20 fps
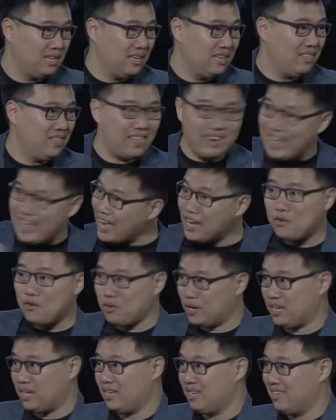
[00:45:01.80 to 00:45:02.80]
than
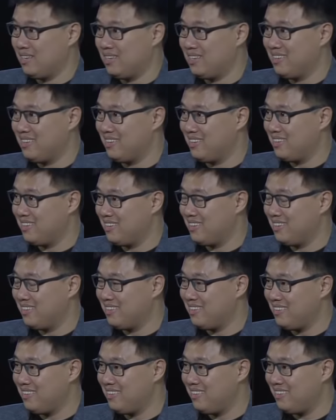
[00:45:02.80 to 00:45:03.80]
angry.
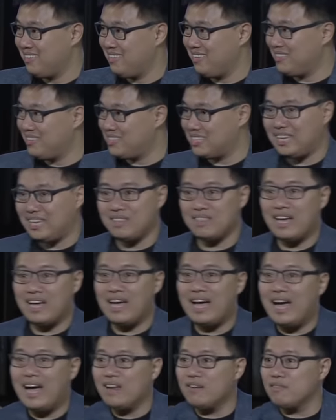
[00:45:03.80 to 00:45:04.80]
You see, the
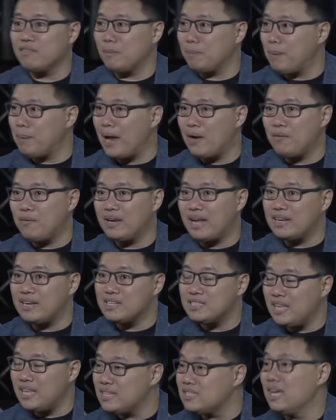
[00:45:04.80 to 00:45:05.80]
heart of the parent
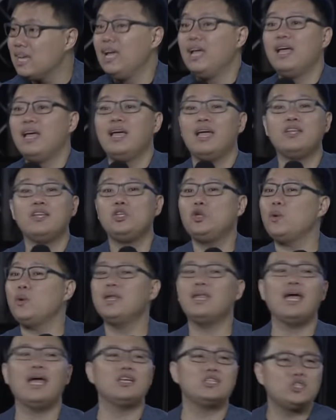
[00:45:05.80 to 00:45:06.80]
understands. And you
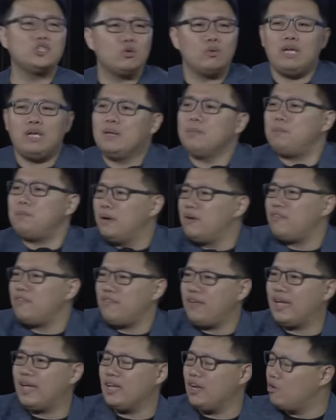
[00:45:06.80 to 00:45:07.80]
and I, so
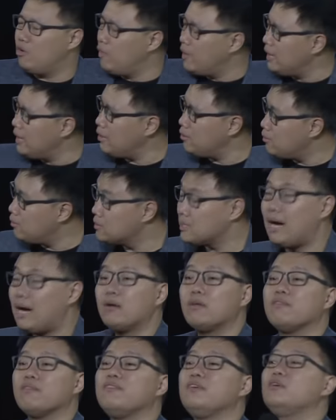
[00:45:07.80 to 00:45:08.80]
imperfect, already knows how
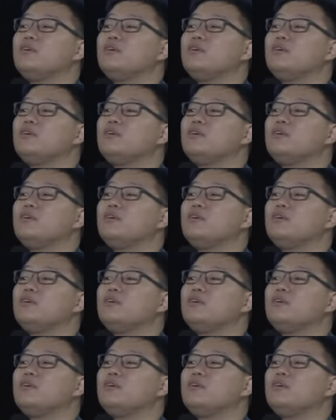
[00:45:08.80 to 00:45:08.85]
to feel